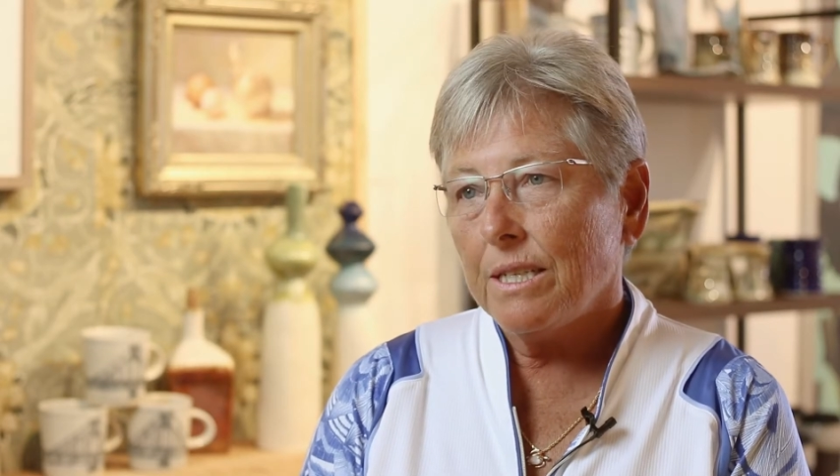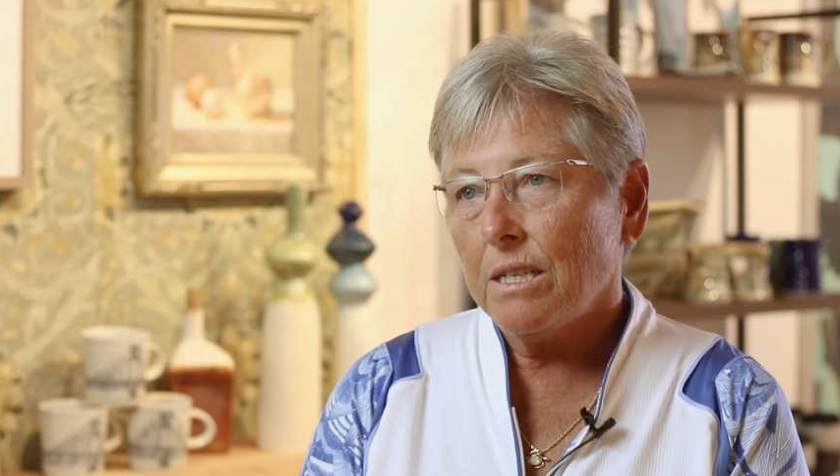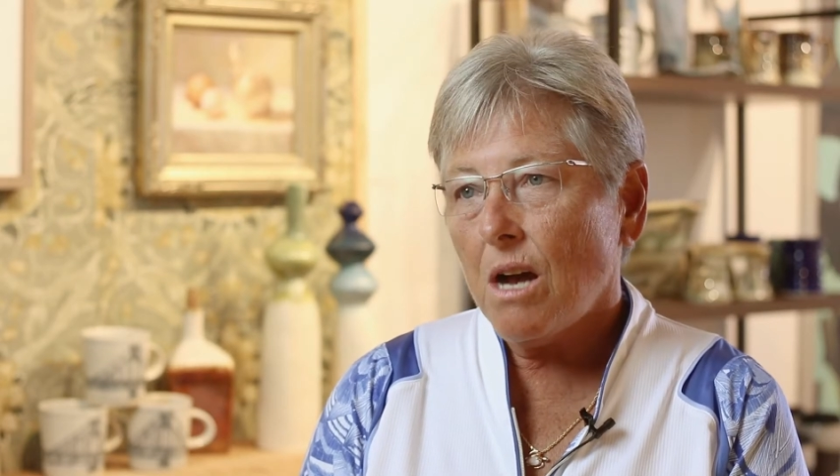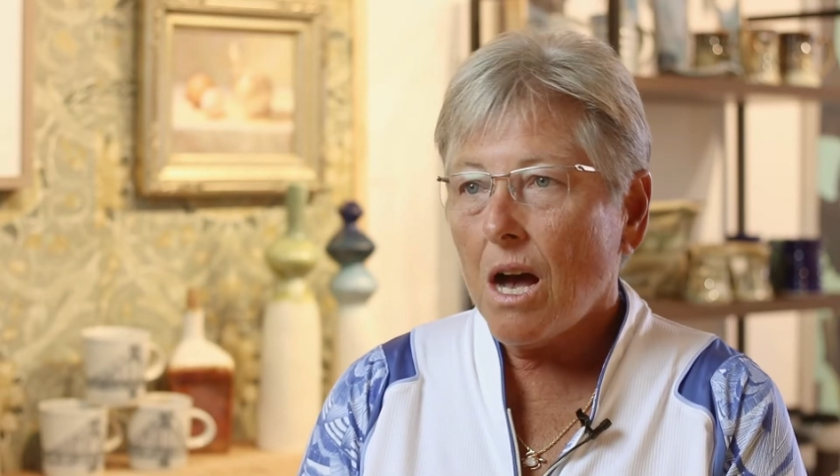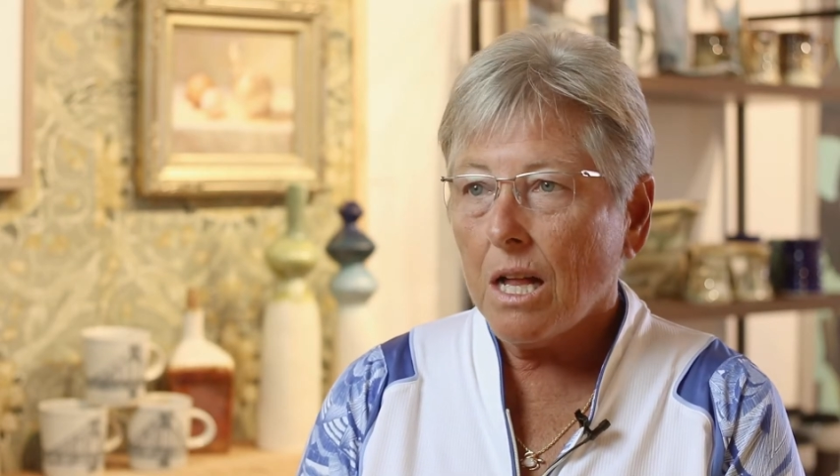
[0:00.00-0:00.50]

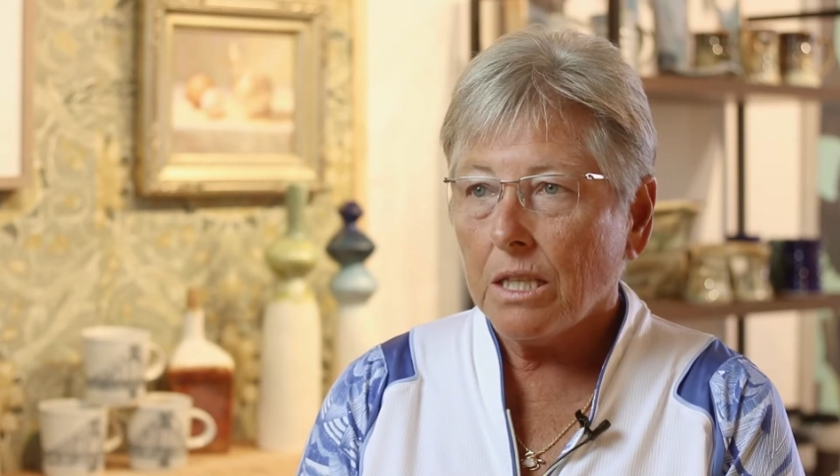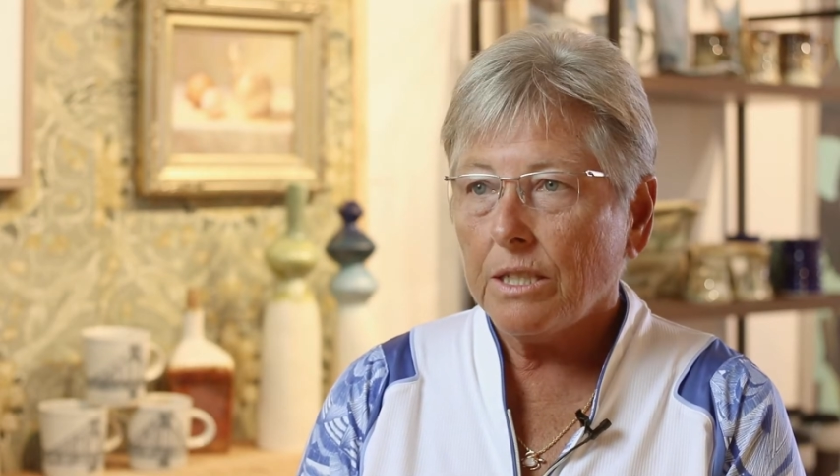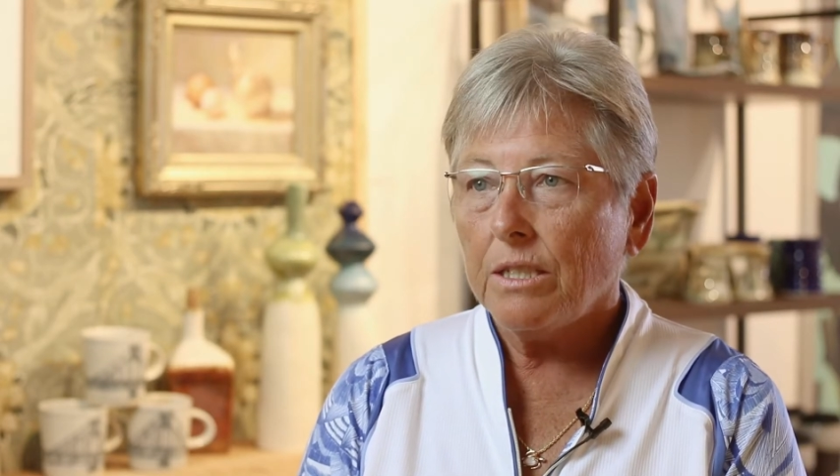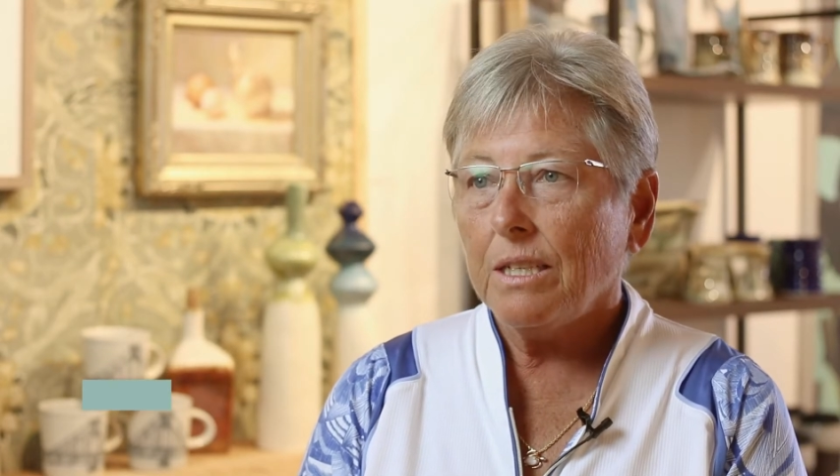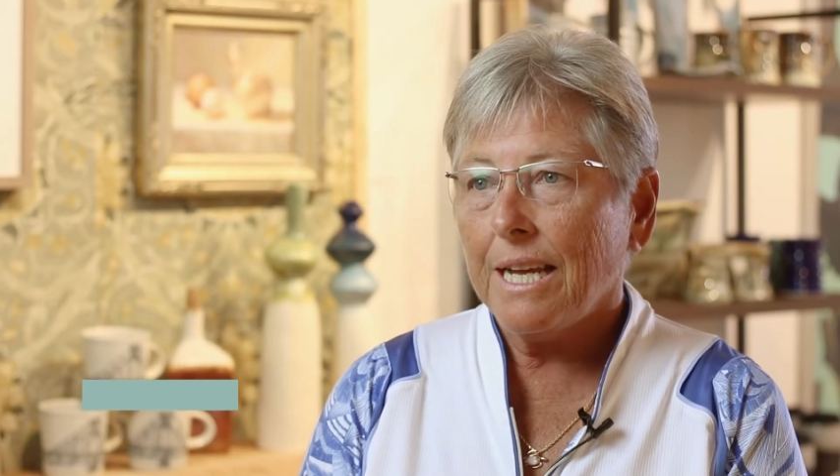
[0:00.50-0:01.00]
in
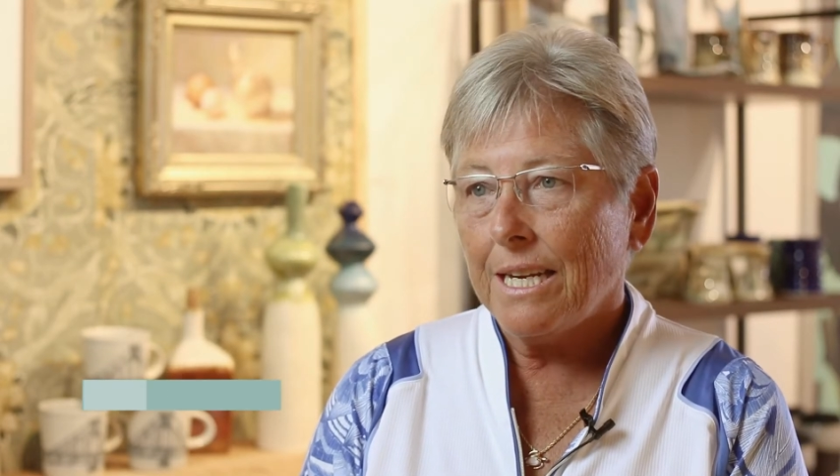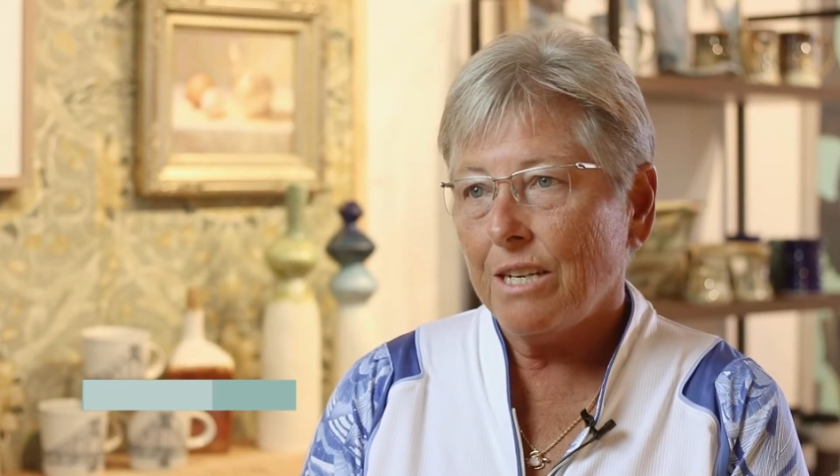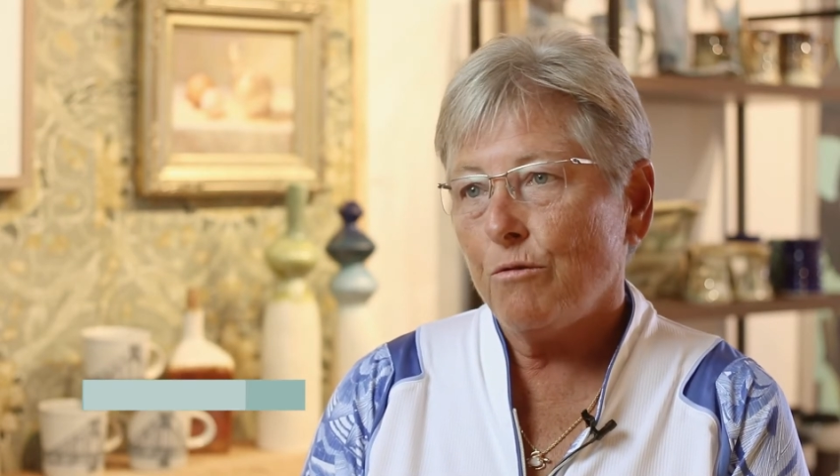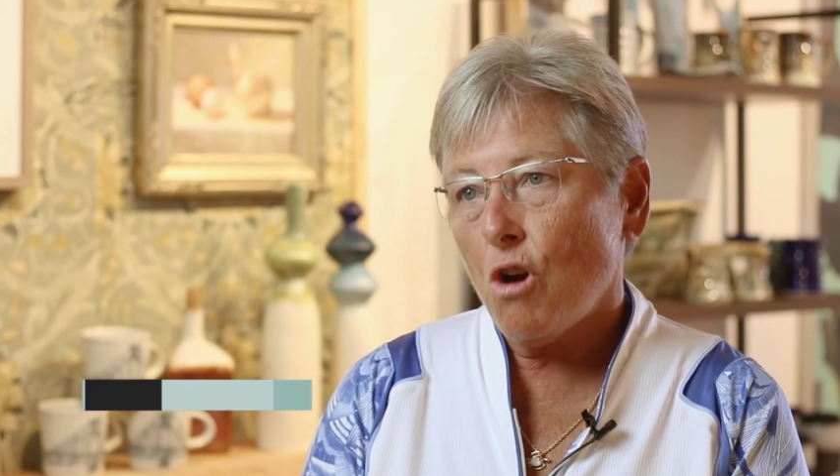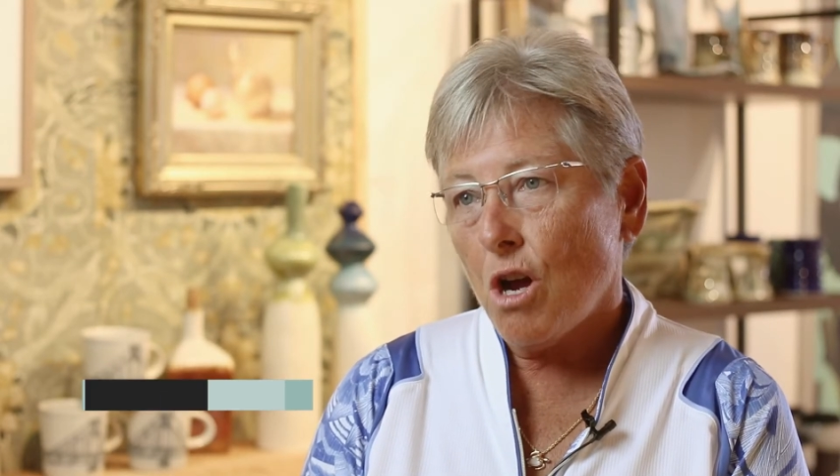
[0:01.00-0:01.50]
Holland and
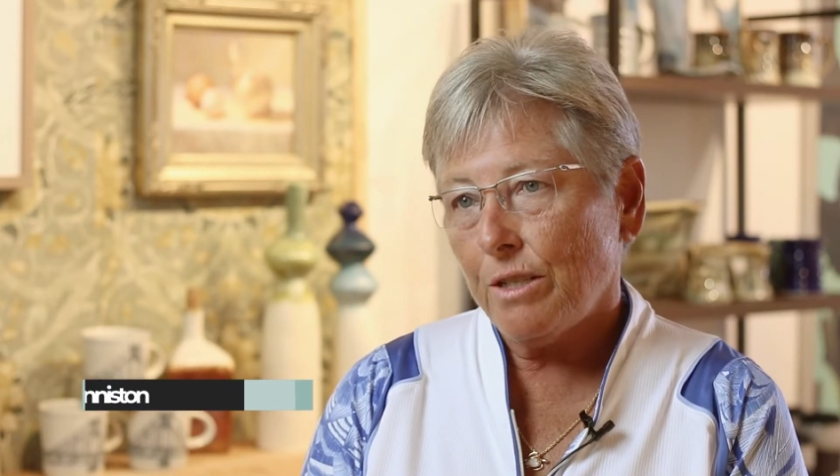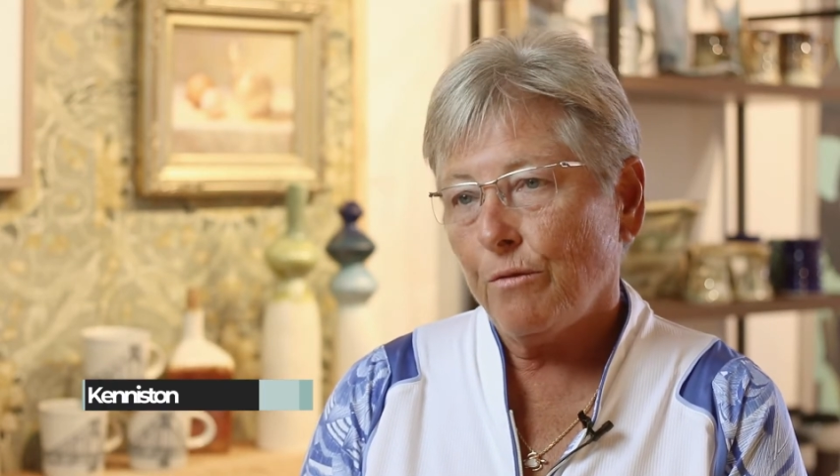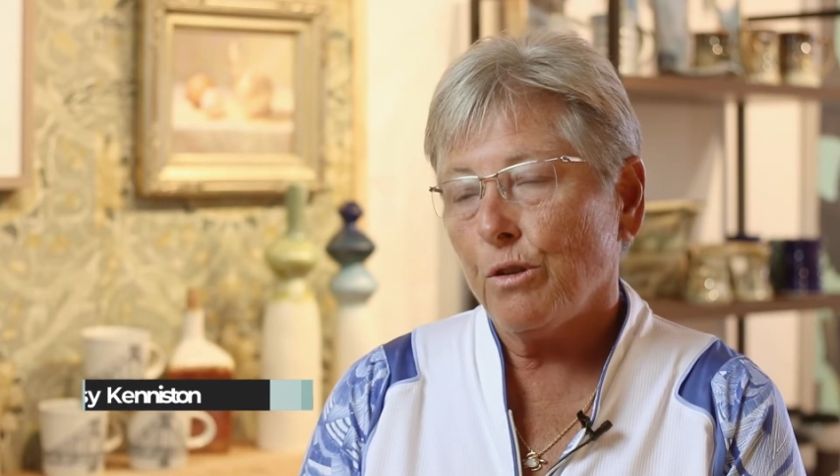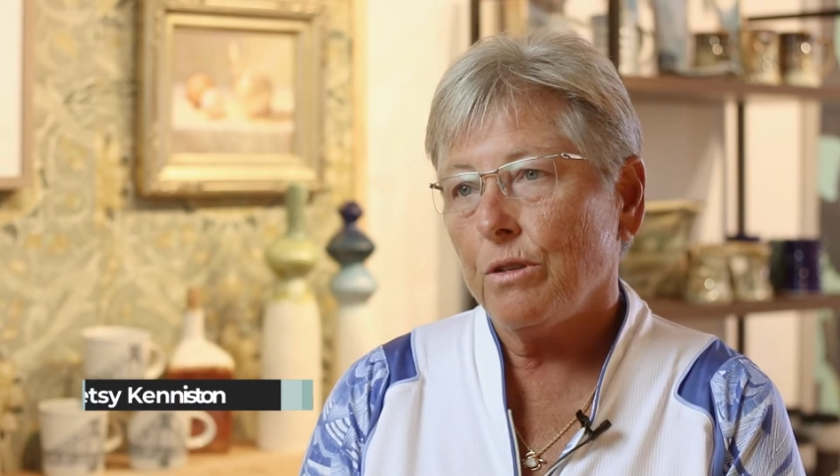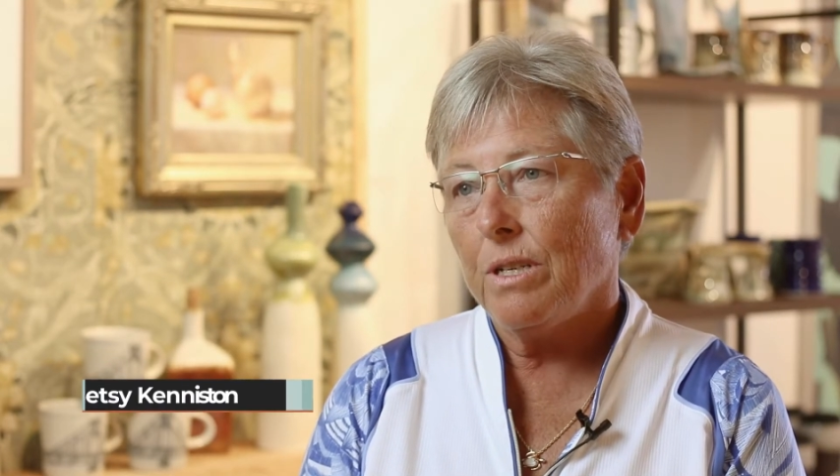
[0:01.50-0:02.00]
in
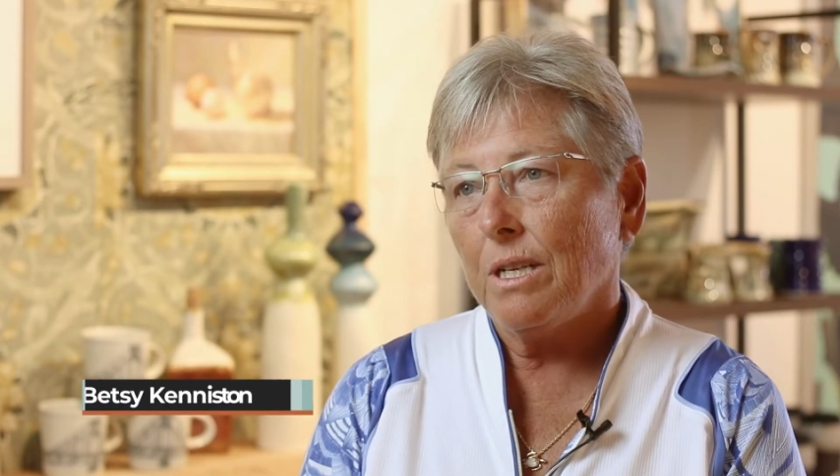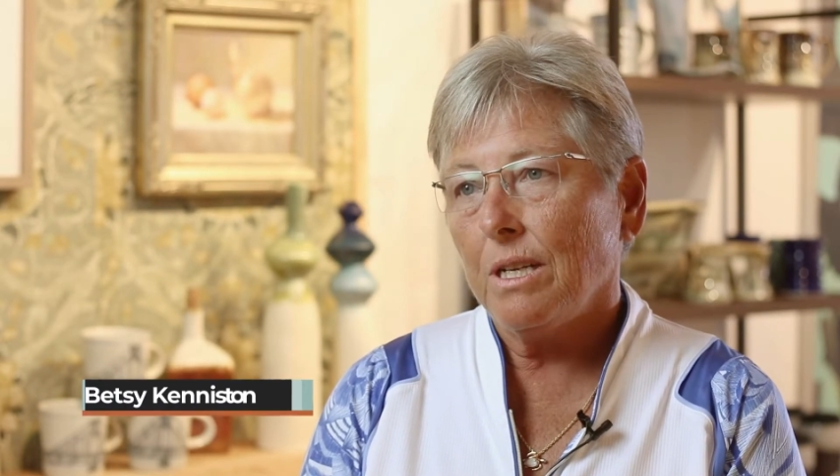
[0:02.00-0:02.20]
Rossford.